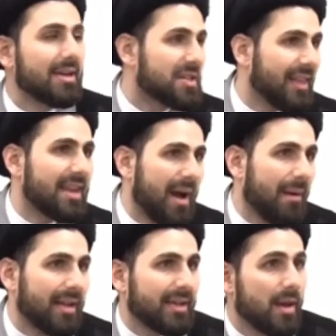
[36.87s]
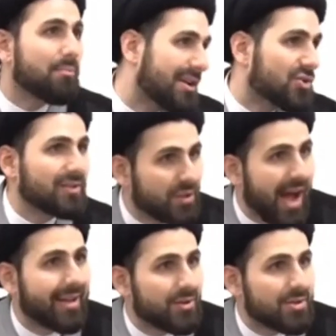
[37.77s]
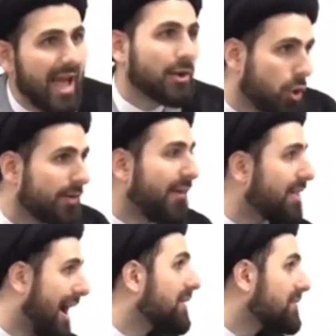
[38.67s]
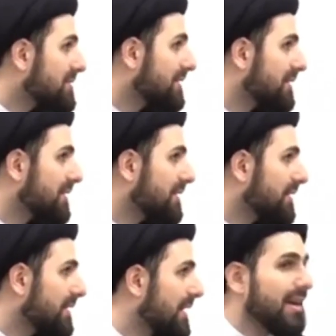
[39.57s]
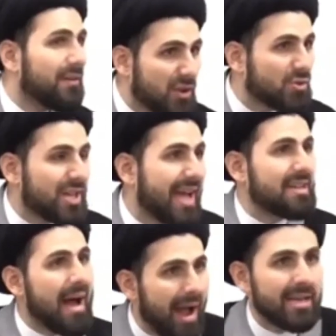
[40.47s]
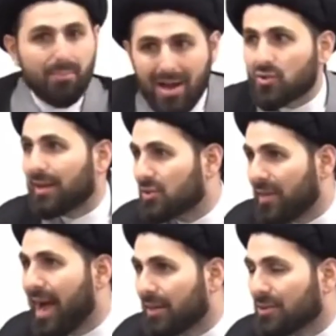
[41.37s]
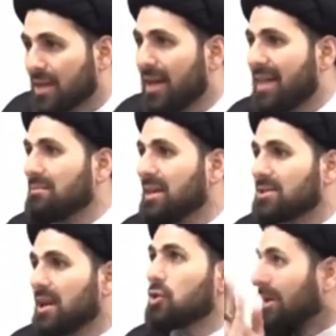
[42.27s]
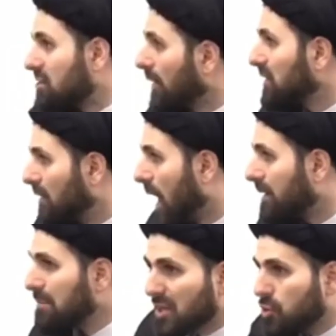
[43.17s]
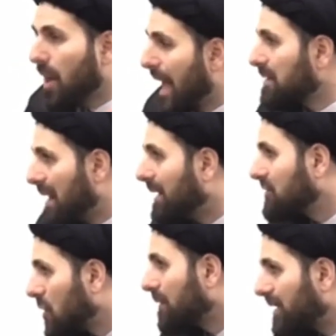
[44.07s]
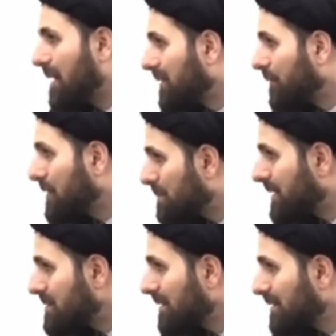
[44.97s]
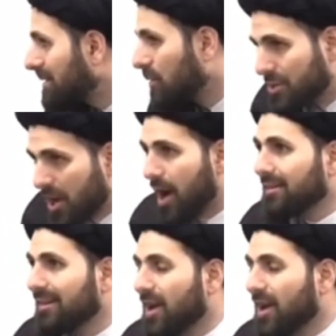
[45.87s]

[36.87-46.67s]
he's gonna let Imam Ali prostrate to the idols and glorify the idols? If you said Imam Ali prostrated to the idols, that means you're insulting God. Because who allowed Imam Ali to go in the Kaaba in the first place? It was God.